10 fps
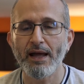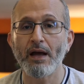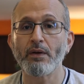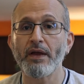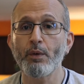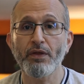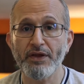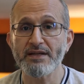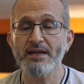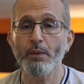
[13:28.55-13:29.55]
and there were
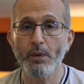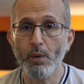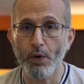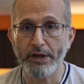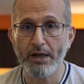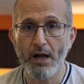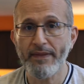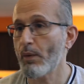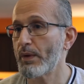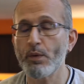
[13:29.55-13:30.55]
things that we were working on
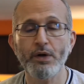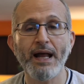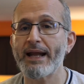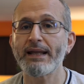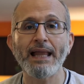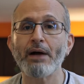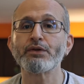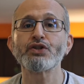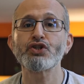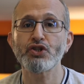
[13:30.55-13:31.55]
that we were not allowed
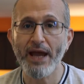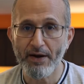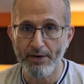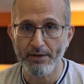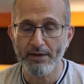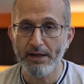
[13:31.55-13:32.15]
to share.